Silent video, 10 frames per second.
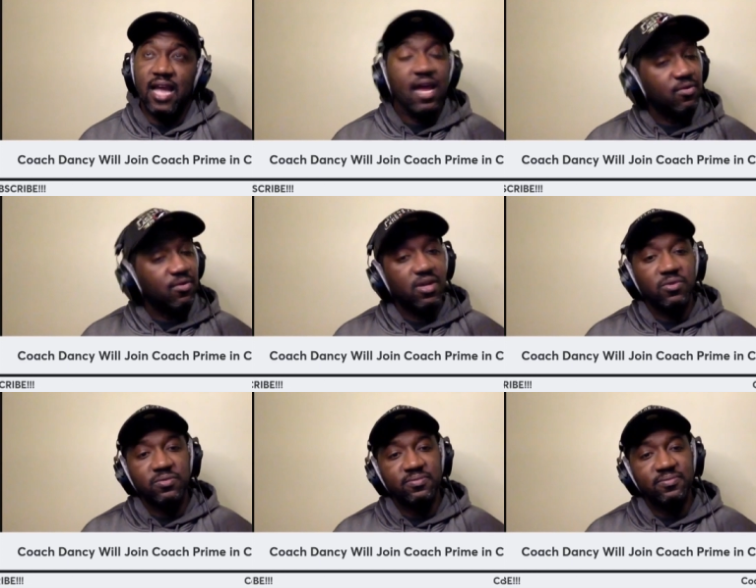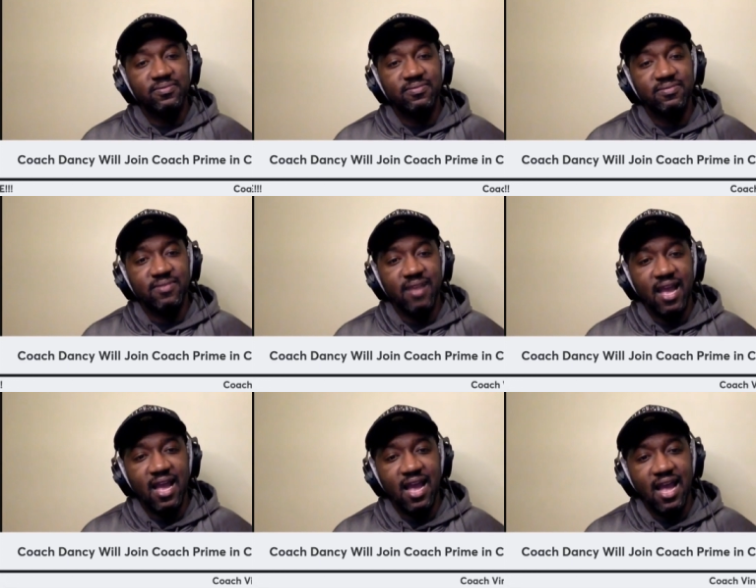I don't know.
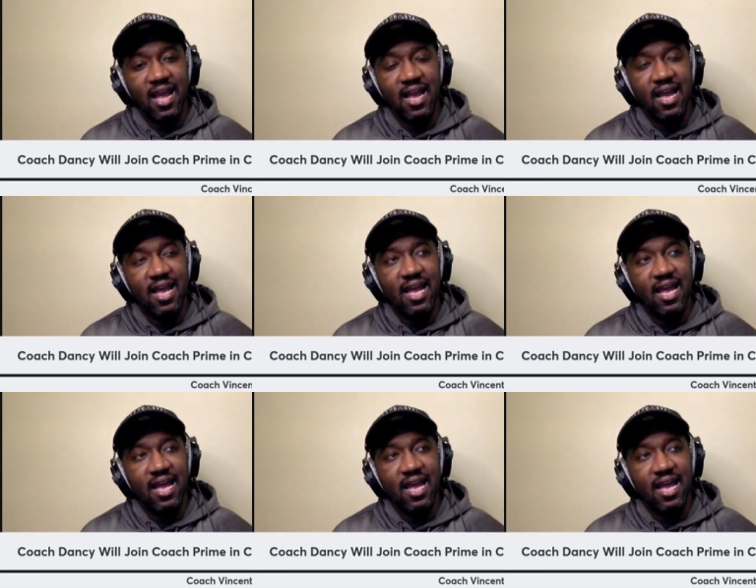Mm.